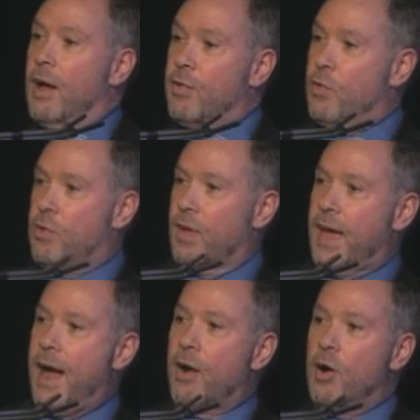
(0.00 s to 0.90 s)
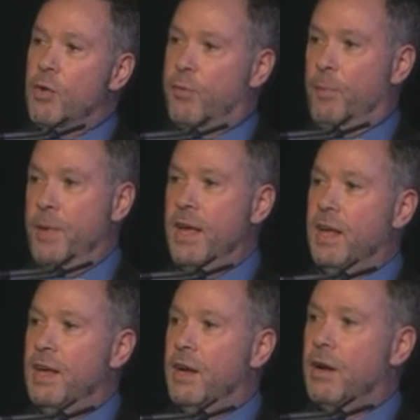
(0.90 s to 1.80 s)
Susan Caro, for
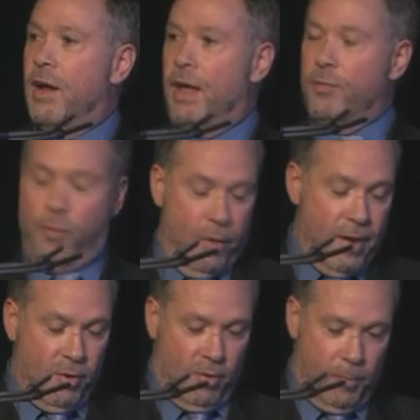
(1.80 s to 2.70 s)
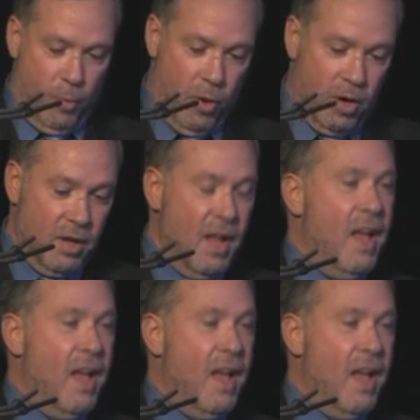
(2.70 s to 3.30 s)
being here and for their support.